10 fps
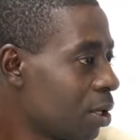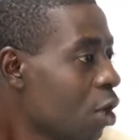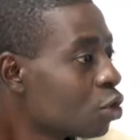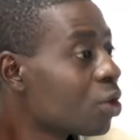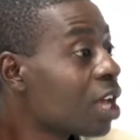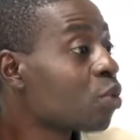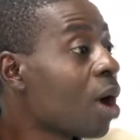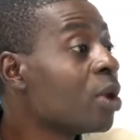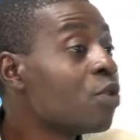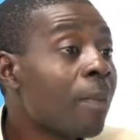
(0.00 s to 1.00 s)
So that's why
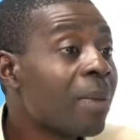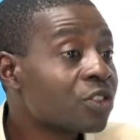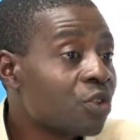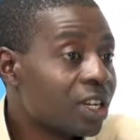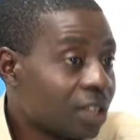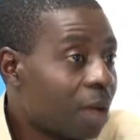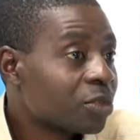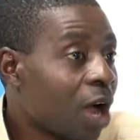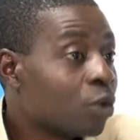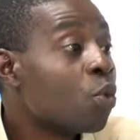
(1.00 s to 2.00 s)
when your masquerade comes
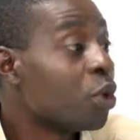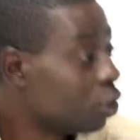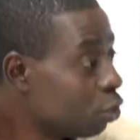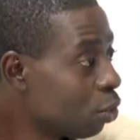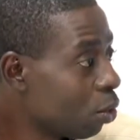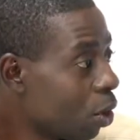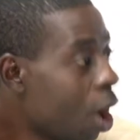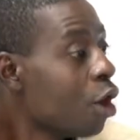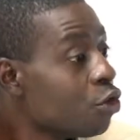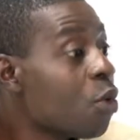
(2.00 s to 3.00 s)
out with you,
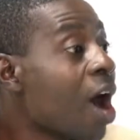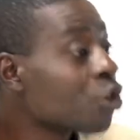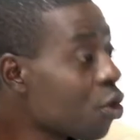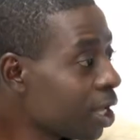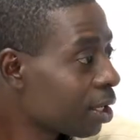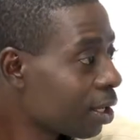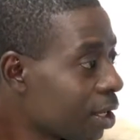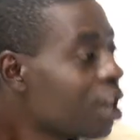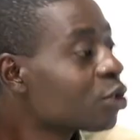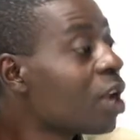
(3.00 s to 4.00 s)
you are running,
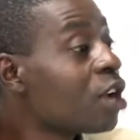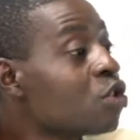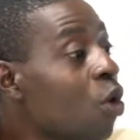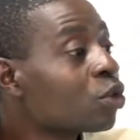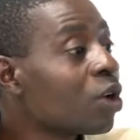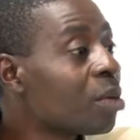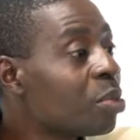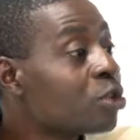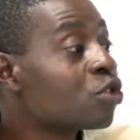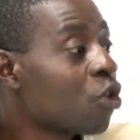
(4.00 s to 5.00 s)
so that those other people
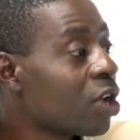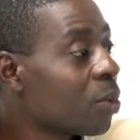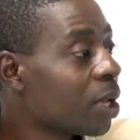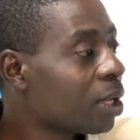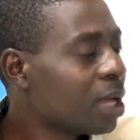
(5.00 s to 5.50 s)
should run away.